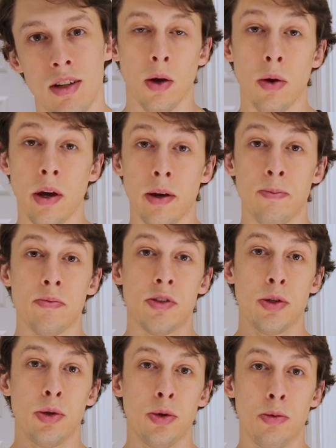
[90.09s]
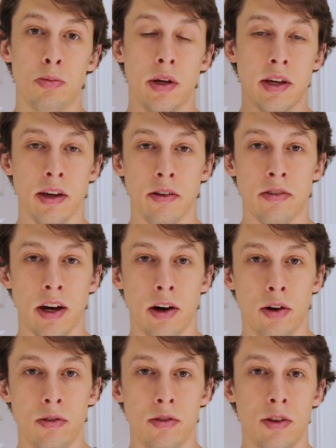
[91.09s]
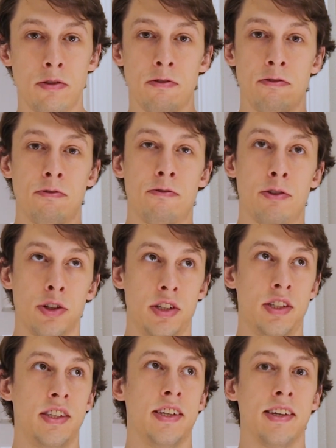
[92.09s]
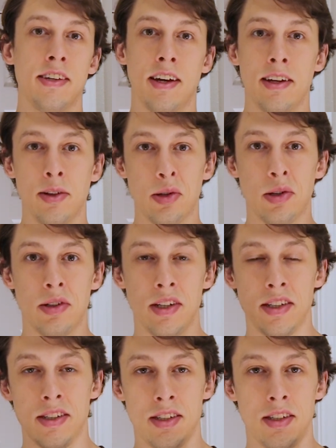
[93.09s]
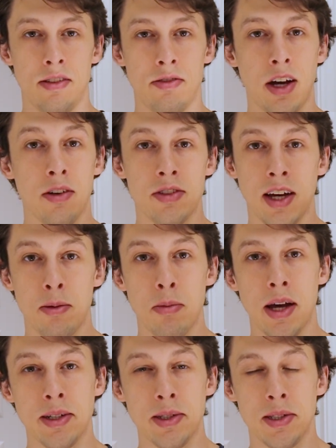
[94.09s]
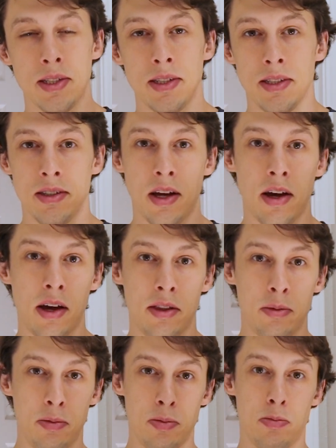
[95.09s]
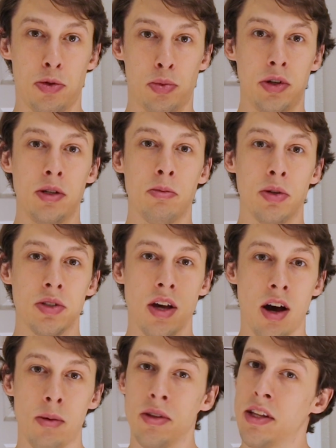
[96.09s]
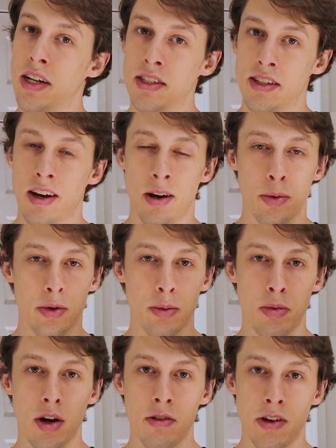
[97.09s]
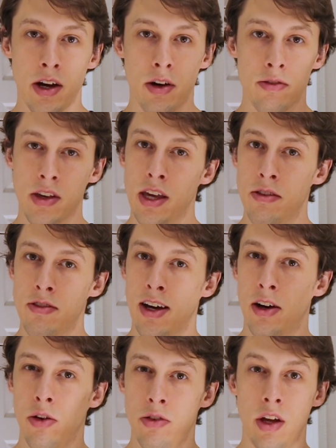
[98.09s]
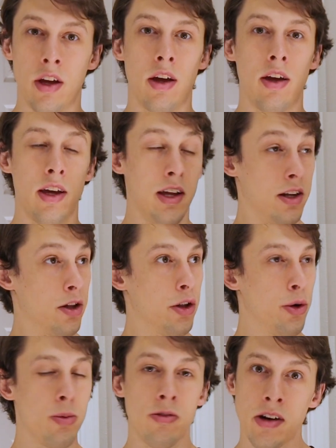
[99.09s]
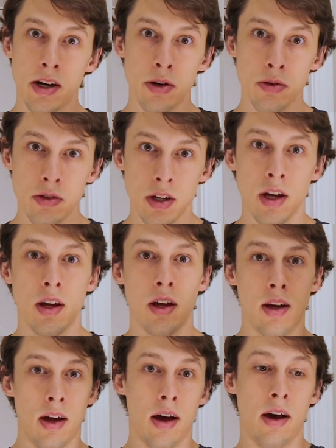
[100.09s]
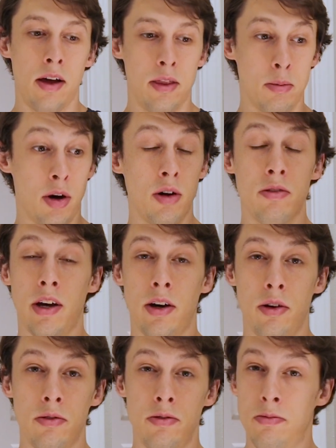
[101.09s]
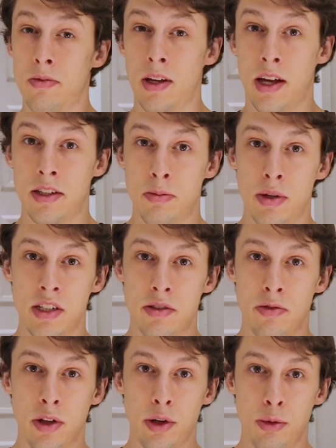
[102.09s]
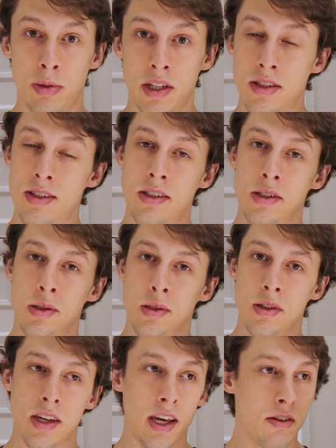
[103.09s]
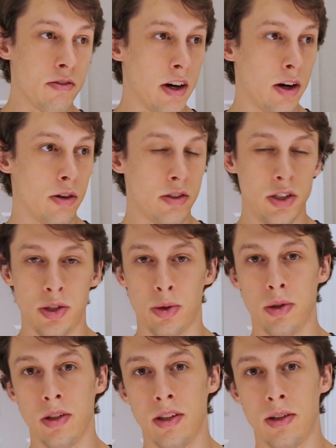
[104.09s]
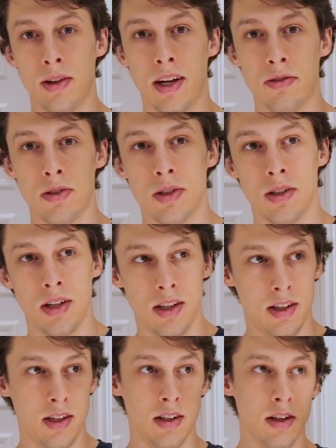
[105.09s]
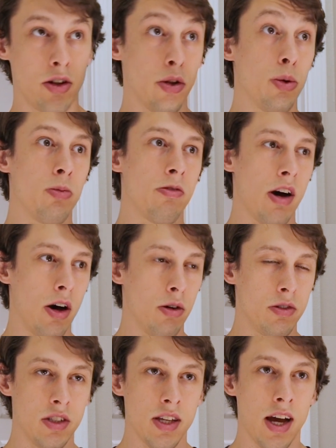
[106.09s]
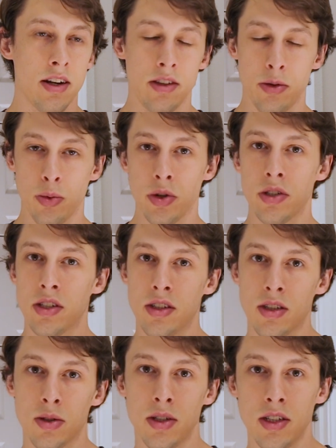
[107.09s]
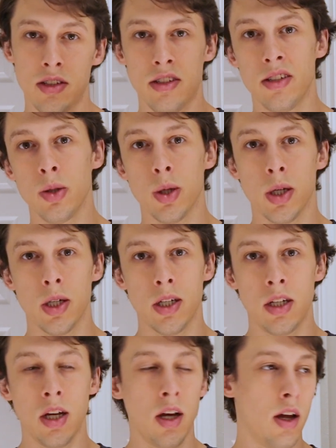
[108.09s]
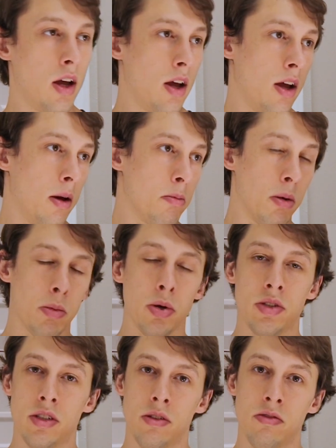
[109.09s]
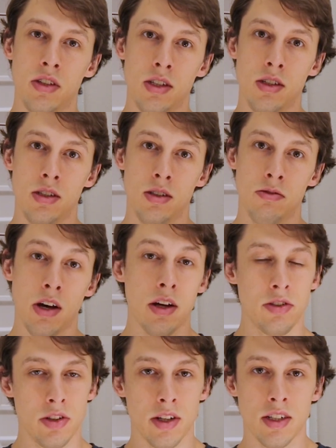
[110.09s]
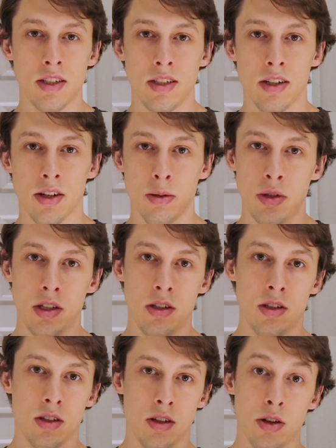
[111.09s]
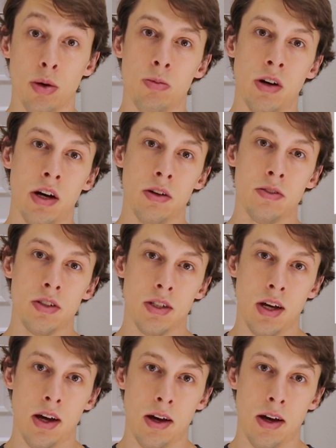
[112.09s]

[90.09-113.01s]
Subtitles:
Okay, so picking a valve. The first thing I learned is that valve type matters. The three most common that I saw were the ball valve, gate valve, and globe valve. The ball valve has best flow, best seal. Gate valve is shortly thereafter, and then globe valve is kind of the worst of the three. It's still good, but most of the valves you're going to see are going to be globe valves,